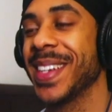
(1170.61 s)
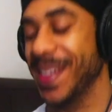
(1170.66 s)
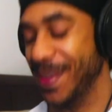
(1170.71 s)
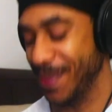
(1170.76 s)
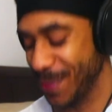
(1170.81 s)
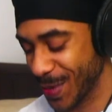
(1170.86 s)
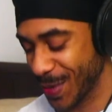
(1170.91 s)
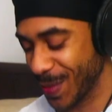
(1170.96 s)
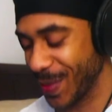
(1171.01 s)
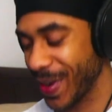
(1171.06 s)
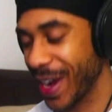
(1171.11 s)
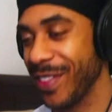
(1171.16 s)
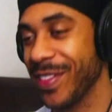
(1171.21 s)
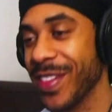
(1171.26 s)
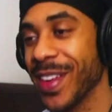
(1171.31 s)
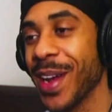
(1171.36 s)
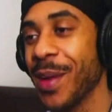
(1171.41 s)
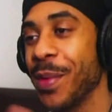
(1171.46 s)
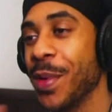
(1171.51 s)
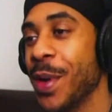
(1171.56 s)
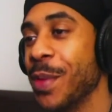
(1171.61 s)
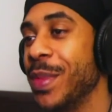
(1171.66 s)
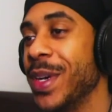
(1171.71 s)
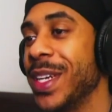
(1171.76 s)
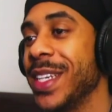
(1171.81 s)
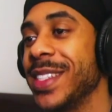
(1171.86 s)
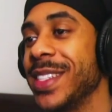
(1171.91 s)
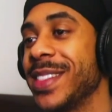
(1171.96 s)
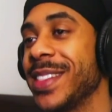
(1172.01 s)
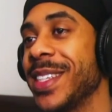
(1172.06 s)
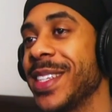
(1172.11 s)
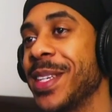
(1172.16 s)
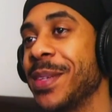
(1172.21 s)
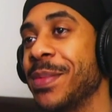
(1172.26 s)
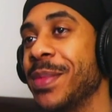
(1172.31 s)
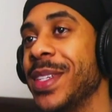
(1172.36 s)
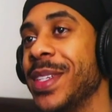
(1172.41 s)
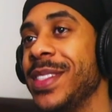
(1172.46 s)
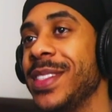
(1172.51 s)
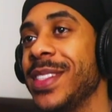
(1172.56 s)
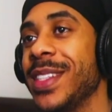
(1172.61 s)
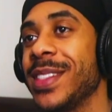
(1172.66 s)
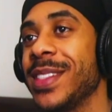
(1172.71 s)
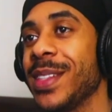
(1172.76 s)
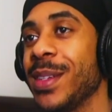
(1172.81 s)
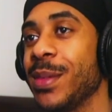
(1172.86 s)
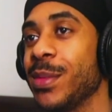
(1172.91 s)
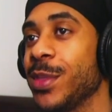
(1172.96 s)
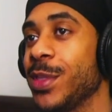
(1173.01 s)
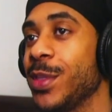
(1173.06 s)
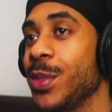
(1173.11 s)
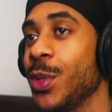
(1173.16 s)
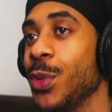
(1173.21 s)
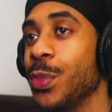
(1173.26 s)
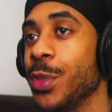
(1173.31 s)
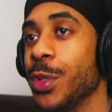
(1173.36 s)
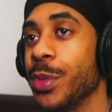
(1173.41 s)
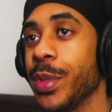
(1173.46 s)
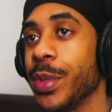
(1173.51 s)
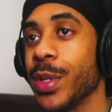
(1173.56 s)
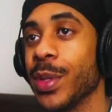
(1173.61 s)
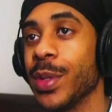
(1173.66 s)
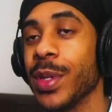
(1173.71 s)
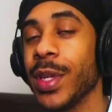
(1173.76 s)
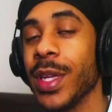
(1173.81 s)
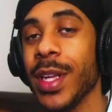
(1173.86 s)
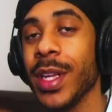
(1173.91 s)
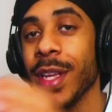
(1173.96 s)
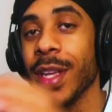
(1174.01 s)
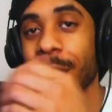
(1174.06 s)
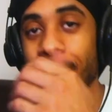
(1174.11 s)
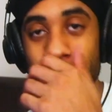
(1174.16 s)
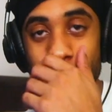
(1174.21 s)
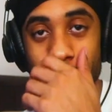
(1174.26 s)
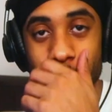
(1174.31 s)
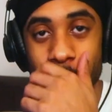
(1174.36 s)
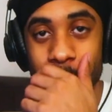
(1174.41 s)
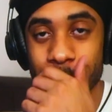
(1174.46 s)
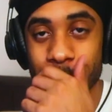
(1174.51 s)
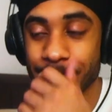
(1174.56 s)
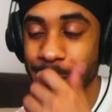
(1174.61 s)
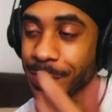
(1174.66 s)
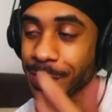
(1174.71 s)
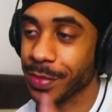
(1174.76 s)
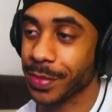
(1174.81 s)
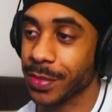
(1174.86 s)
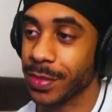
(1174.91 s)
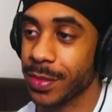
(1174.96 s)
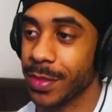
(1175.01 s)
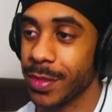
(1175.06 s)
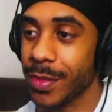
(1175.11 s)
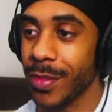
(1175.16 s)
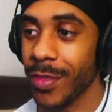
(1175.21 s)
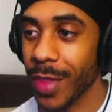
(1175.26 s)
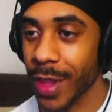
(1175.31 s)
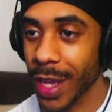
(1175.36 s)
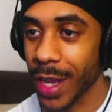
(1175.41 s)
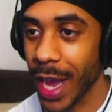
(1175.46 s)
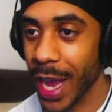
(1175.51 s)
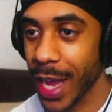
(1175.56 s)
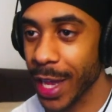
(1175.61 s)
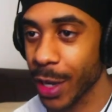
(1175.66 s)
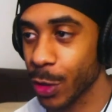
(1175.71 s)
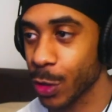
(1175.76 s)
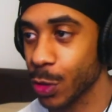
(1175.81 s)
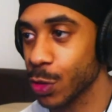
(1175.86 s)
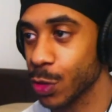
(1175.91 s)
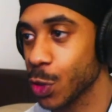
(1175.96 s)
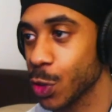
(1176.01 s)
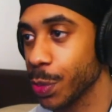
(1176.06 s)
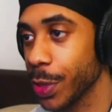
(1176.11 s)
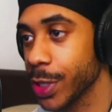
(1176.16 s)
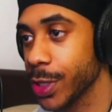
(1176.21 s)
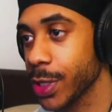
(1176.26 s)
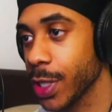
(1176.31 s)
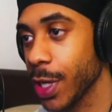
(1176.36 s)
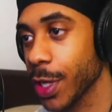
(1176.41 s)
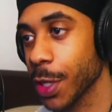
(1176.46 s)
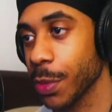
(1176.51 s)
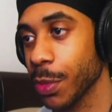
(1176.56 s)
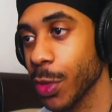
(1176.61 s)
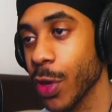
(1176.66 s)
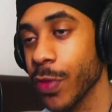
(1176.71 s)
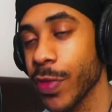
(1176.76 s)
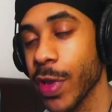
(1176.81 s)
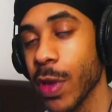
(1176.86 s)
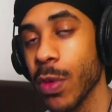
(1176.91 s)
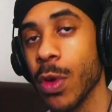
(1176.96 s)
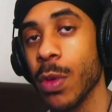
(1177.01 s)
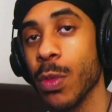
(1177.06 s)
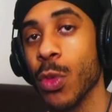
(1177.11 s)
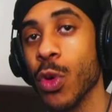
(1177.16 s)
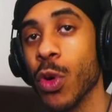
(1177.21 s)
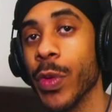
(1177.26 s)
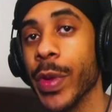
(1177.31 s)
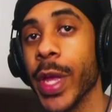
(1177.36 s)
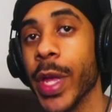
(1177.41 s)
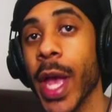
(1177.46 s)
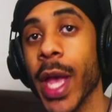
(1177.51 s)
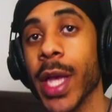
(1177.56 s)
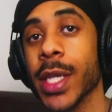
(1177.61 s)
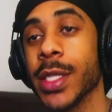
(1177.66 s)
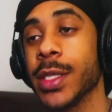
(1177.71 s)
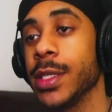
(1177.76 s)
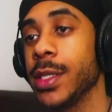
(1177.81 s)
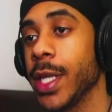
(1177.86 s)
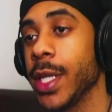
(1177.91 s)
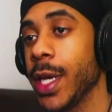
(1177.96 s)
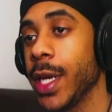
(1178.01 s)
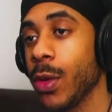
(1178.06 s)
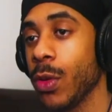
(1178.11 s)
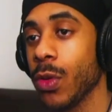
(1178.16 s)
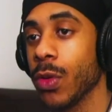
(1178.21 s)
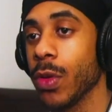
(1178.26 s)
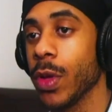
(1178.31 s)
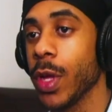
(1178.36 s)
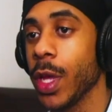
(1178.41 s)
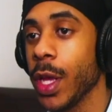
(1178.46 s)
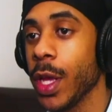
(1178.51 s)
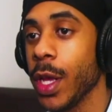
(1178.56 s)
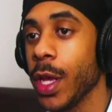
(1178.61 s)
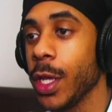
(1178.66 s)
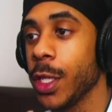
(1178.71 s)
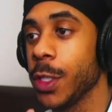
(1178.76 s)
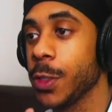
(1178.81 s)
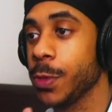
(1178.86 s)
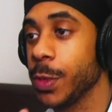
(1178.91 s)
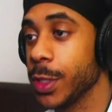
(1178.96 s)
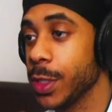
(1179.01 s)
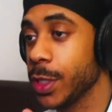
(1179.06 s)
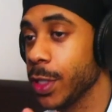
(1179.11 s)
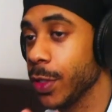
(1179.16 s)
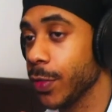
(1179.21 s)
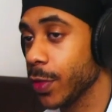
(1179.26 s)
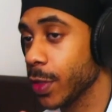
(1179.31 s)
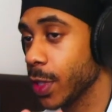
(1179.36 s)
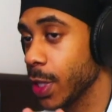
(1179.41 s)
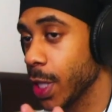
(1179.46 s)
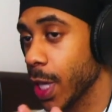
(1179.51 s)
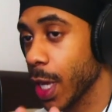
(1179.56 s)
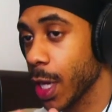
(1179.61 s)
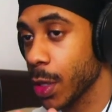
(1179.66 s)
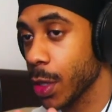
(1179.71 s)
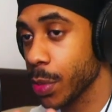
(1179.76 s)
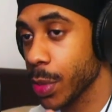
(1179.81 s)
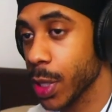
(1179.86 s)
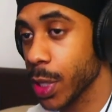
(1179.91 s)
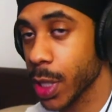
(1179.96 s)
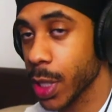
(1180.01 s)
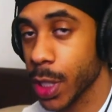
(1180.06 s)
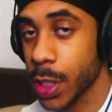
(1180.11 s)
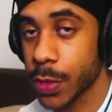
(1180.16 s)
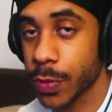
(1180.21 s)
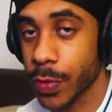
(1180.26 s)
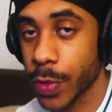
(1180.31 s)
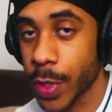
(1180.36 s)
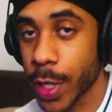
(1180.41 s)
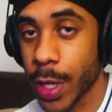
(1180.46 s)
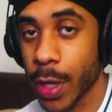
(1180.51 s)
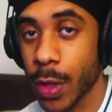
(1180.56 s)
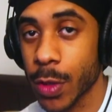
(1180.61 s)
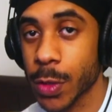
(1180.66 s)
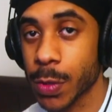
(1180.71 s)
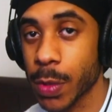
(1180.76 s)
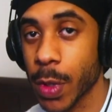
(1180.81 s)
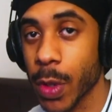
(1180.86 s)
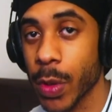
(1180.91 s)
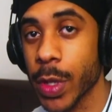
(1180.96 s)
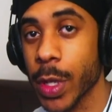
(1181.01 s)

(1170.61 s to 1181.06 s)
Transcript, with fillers: Come on, I forgot what buddy said, but he said something stupid, bro. But I ain't gonna do too much talking, bro. If y'all want more reactions, it don't specifically gotta be these videos, bro.